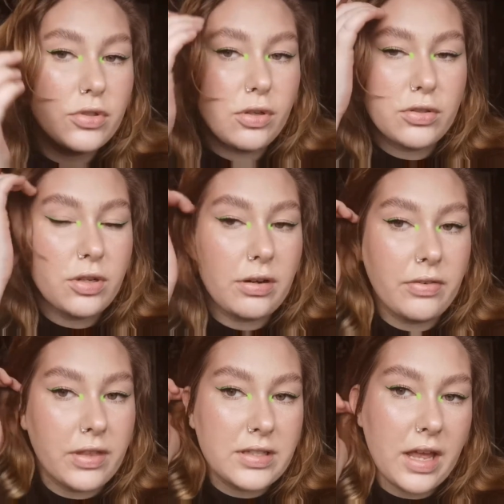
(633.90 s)
So
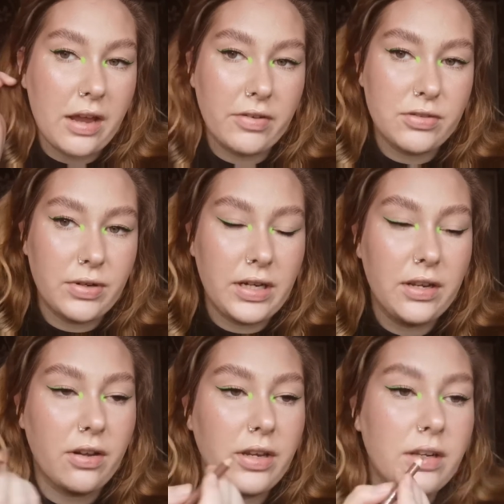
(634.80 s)
sorry for this hair. It's
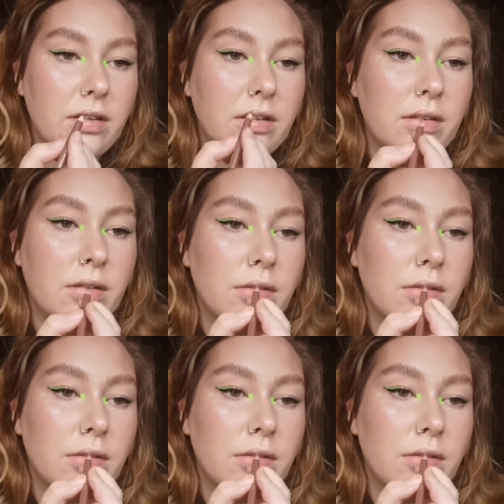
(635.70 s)
really annoying.